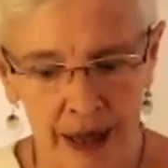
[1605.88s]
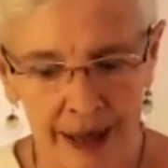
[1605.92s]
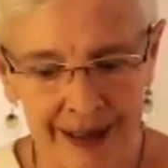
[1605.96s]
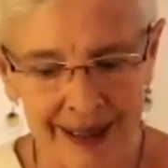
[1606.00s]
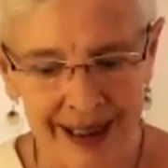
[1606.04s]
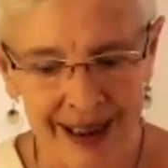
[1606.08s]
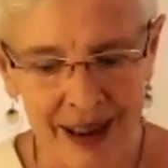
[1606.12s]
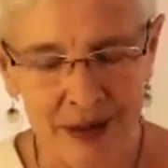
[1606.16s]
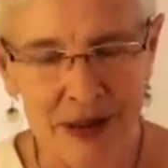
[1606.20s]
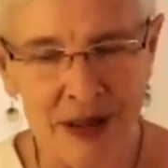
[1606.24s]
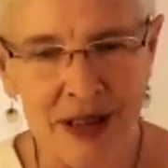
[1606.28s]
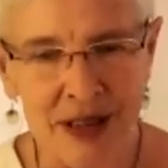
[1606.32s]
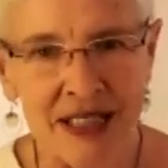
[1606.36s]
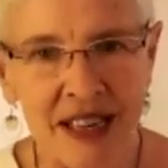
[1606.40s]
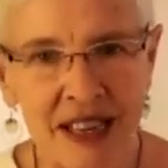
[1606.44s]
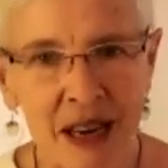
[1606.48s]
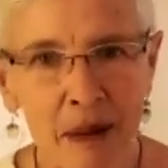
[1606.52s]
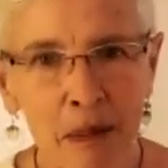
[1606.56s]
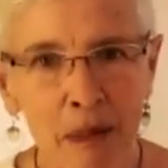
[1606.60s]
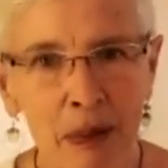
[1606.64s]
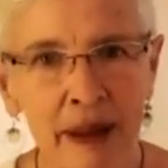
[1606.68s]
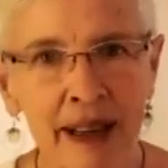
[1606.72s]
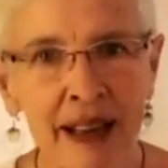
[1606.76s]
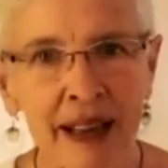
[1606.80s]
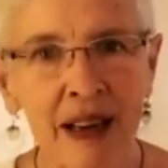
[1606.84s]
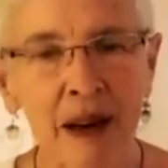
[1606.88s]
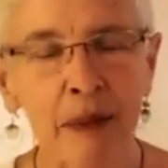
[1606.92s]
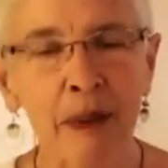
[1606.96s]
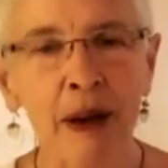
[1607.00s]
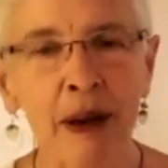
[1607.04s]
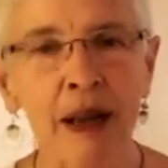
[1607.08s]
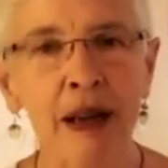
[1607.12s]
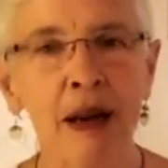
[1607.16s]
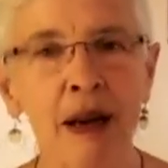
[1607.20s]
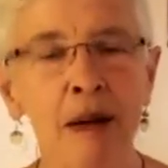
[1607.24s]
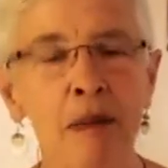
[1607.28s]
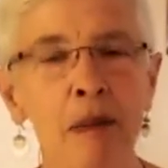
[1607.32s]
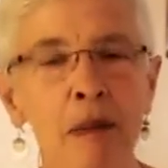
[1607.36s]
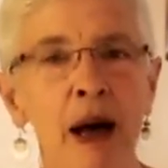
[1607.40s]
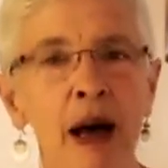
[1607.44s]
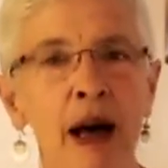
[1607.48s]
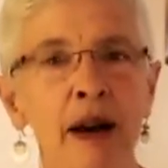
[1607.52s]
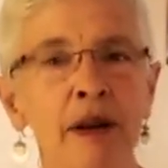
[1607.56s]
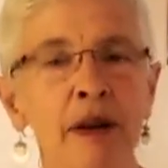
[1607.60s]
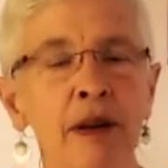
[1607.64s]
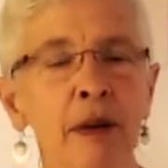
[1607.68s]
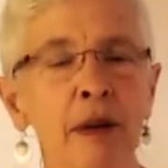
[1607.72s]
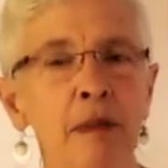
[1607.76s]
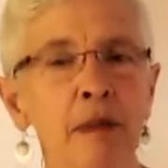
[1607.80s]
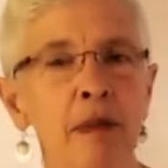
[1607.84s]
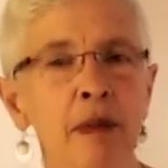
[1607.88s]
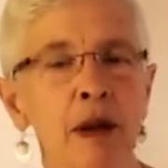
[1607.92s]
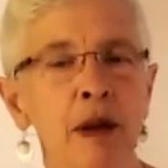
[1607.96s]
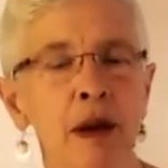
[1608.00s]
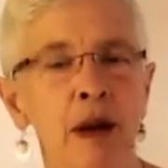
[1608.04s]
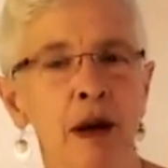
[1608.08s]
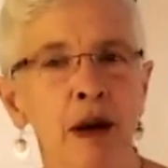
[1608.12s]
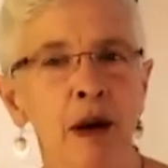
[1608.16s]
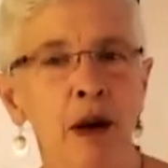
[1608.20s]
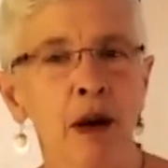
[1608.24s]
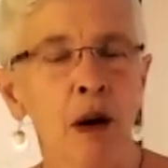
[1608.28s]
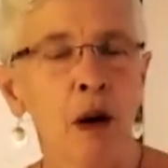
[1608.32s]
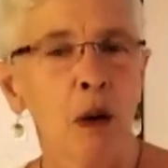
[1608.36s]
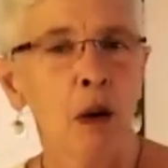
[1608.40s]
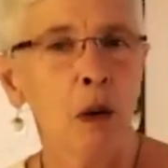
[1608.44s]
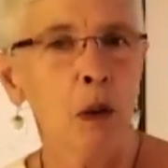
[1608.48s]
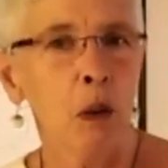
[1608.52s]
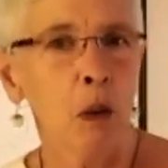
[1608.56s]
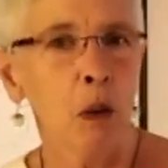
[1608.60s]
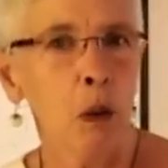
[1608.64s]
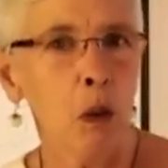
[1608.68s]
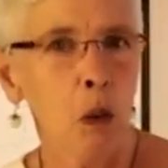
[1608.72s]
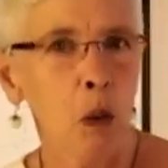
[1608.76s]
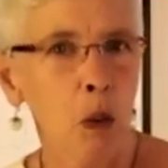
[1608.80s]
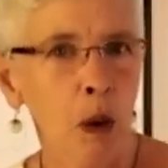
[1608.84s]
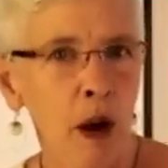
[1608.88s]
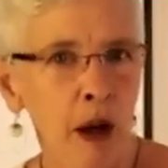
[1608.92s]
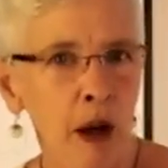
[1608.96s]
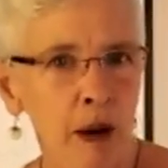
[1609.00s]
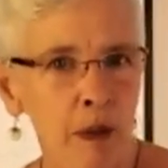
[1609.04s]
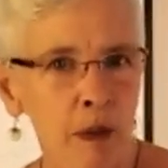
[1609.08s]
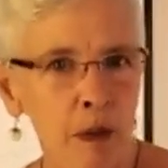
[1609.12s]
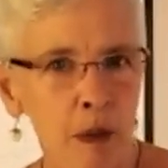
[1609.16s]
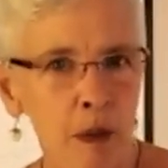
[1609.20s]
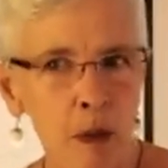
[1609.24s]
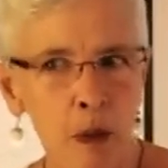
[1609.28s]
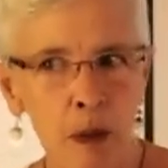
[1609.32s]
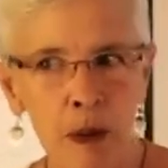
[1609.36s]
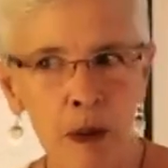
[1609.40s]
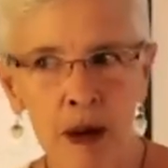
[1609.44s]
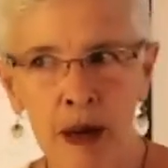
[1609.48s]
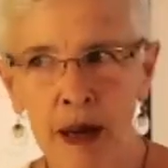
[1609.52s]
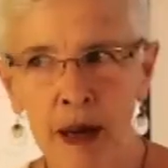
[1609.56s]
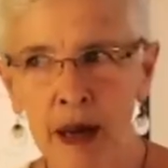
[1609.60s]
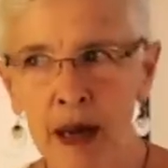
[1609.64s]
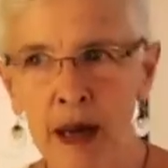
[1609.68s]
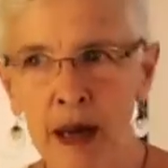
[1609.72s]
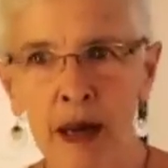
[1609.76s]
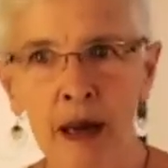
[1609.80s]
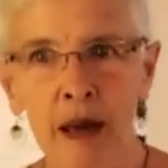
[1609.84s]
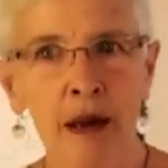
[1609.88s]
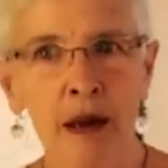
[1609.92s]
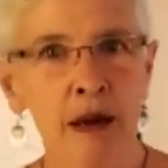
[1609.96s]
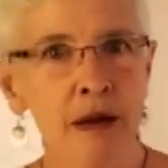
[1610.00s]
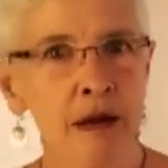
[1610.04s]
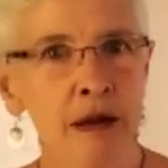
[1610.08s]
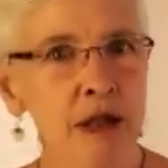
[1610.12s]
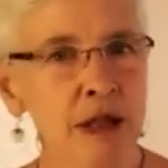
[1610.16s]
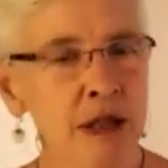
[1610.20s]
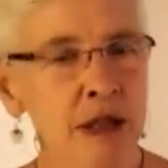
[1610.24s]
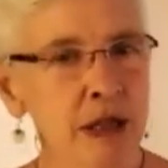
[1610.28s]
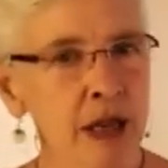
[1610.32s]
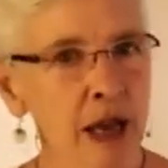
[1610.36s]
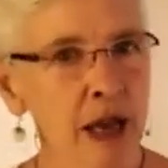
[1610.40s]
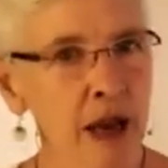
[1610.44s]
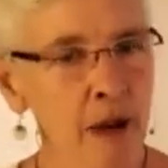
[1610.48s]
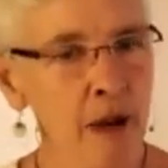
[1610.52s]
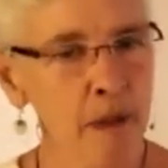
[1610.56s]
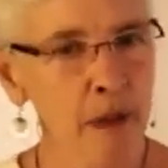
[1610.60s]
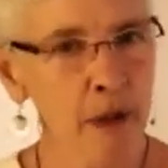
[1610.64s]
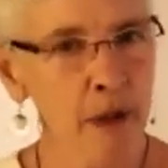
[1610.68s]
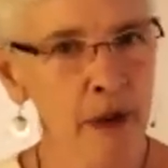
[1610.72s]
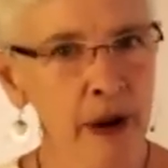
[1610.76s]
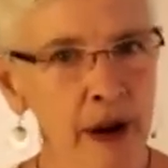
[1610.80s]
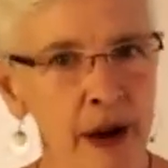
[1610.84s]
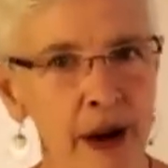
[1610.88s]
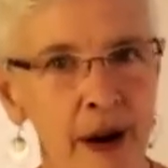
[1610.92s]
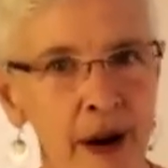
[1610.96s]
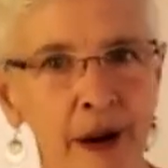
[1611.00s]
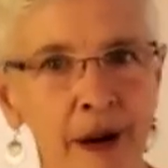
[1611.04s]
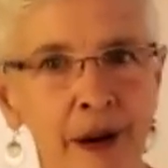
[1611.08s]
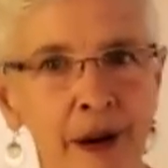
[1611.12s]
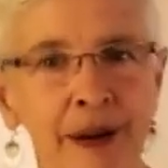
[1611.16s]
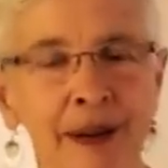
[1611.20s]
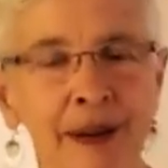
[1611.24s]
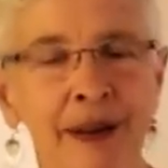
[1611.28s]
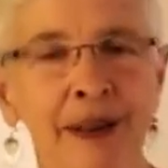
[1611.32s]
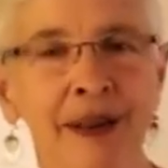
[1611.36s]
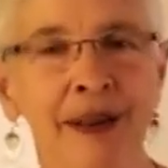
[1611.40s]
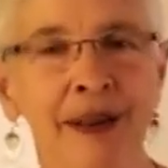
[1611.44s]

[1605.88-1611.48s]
how deeply can we get matter? When we say a prayer,